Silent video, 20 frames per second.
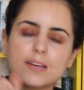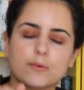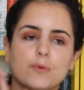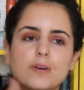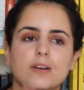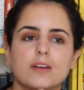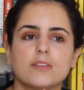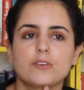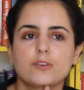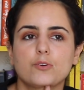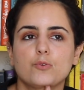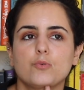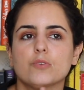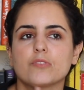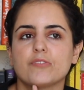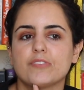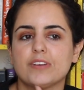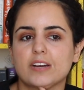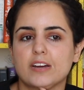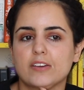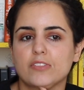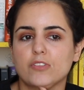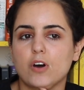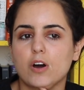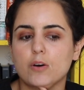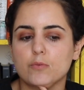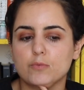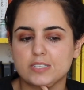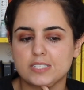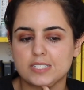one other cool thing I
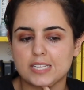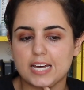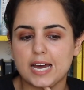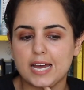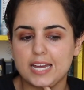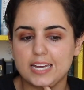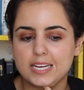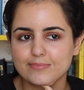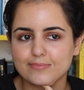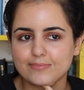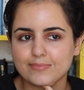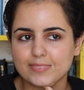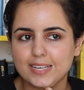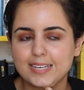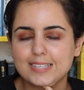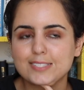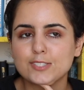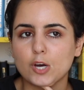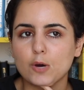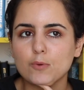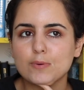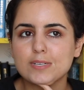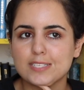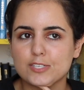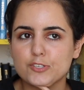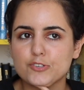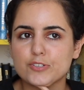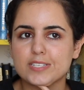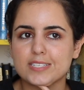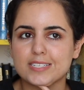thought was that it's always
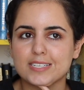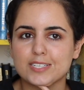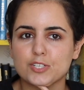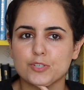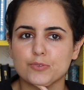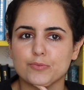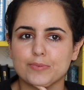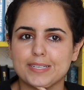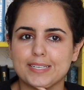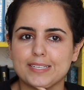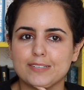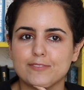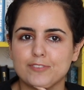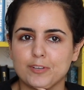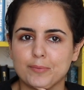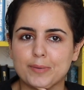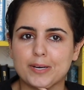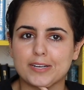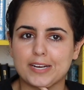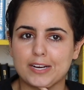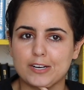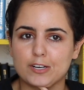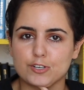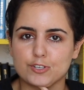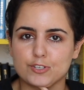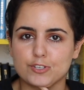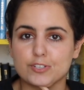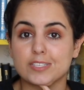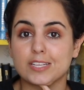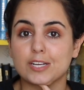interesting to read female
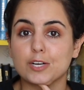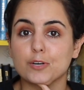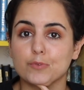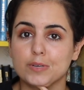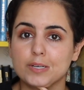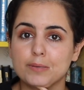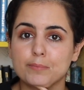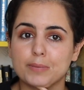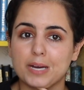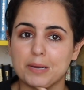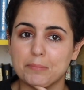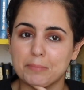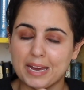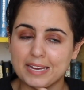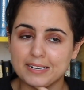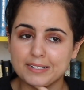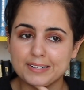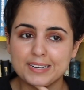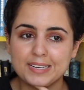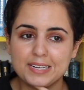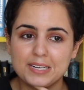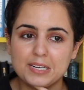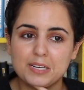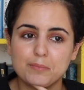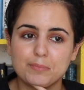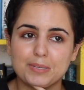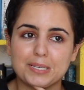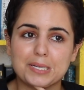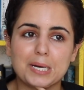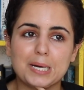characters that are written by men,
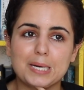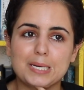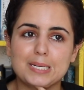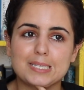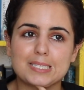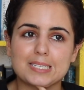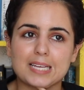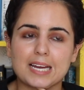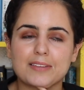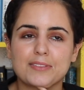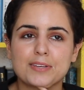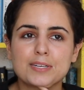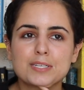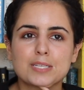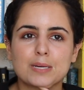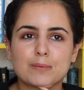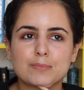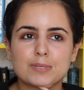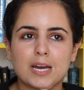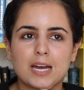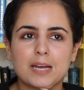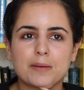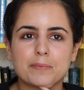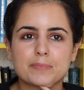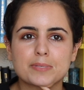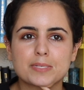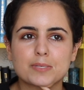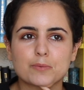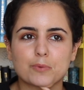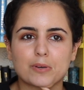because I think
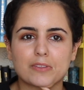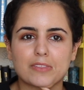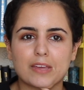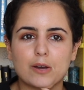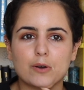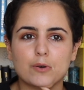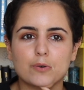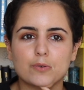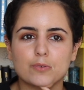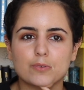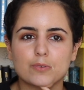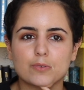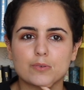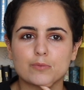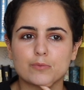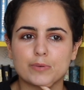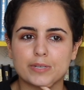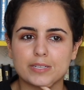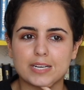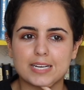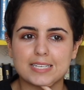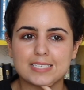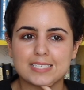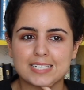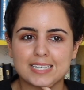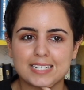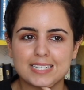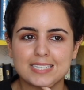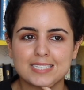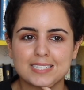sometimes without
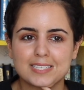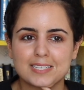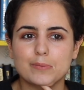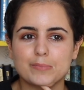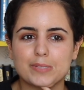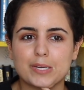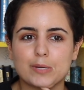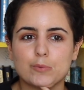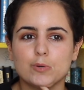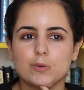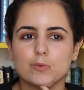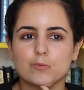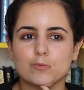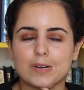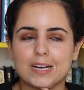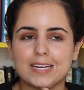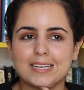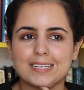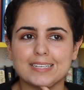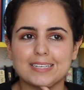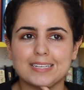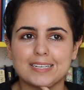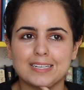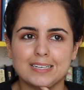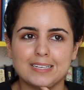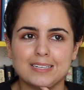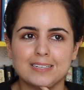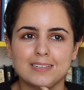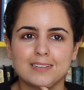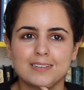realizing it, they will write
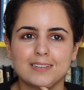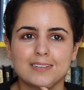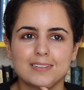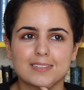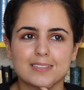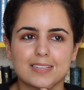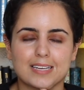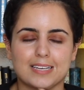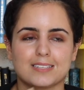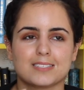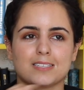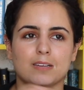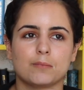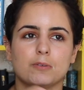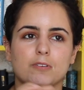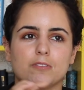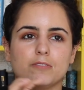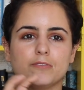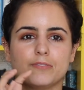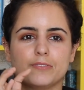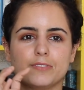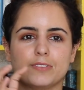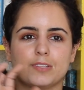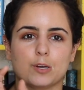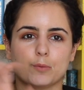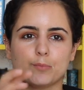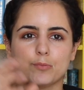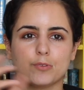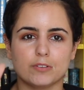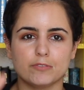in like some of
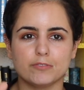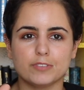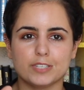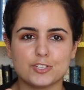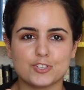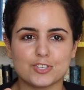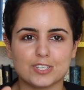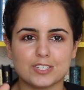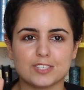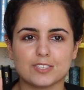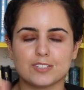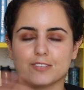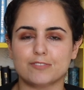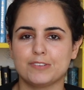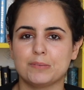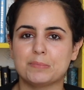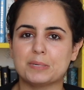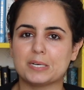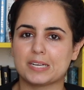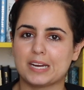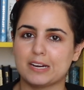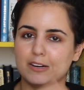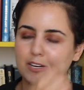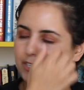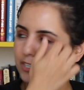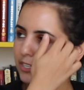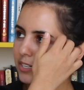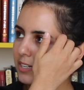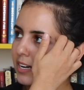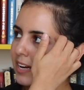their privilege into the female
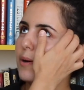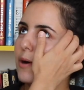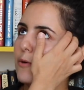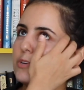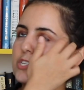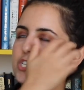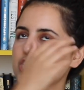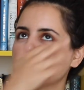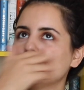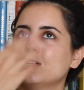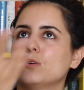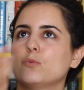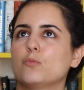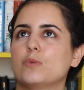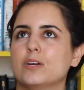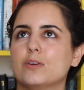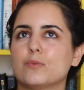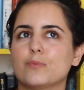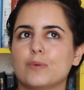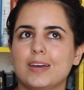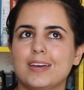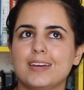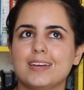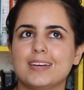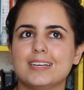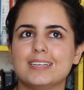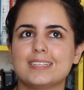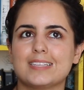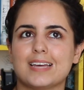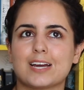character, which in a weird way
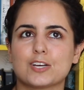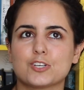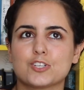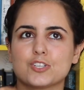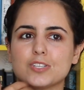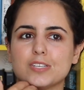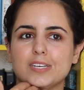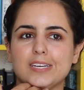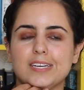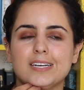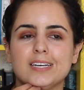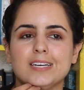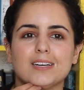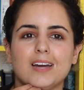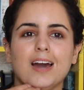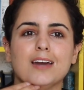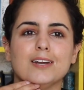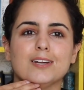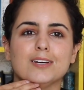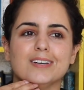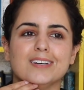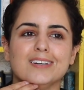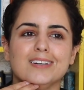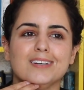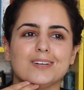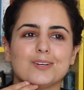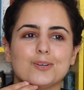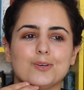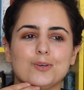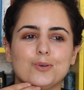is actually kind of
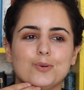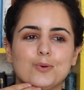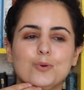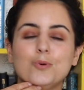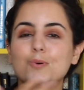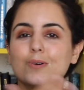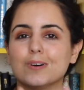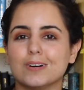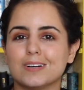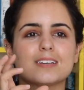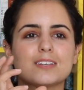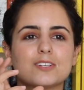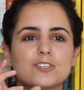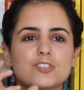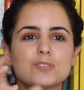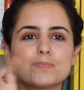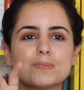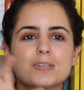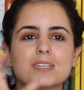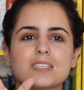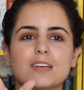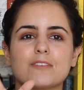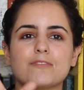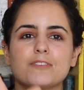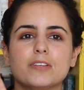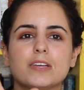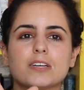cool, just because I feel